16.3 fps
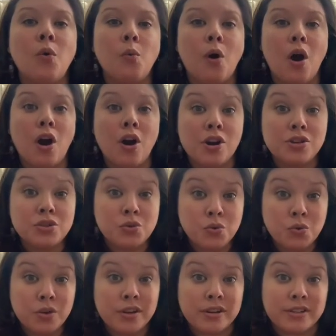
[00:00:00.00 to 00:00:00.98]
Our
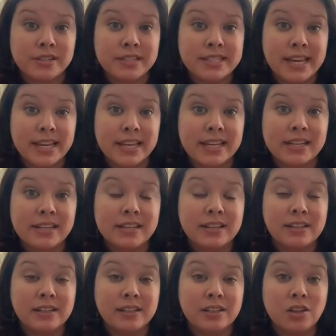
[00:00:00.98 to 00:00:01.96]
school year is getting
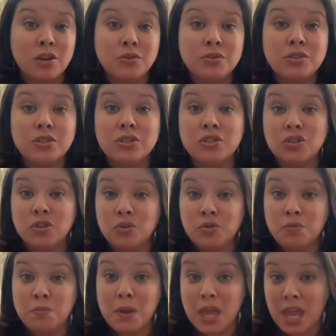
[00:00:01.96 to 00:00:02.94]
close to
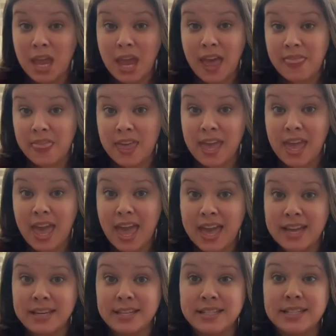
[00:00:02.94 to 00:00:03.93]
being at the
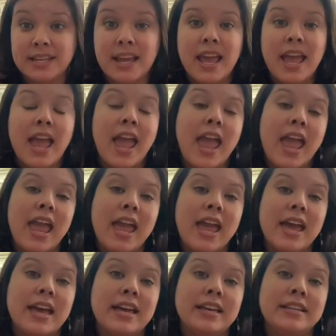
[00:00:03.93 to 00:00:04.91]
end.
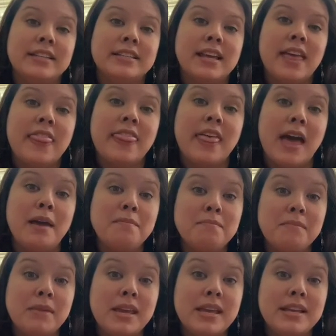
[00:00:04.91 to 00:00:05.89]
And that
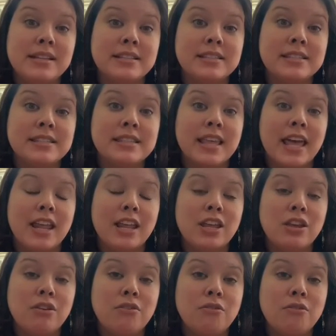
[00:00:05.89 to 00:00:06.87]
means that
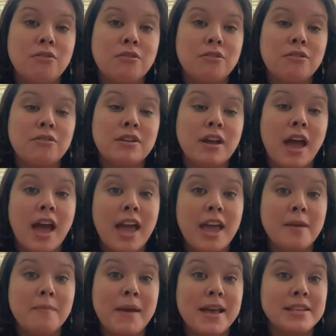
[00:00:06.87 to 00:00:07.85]
your
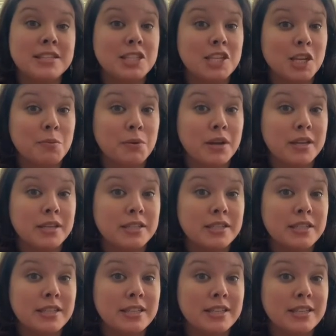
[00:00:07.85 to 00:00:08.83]
time as
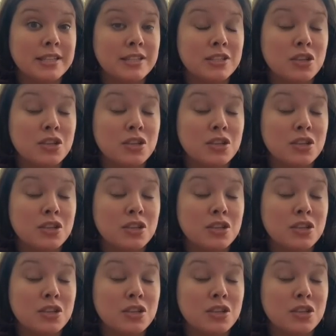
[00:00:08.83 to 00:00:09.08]
zebras is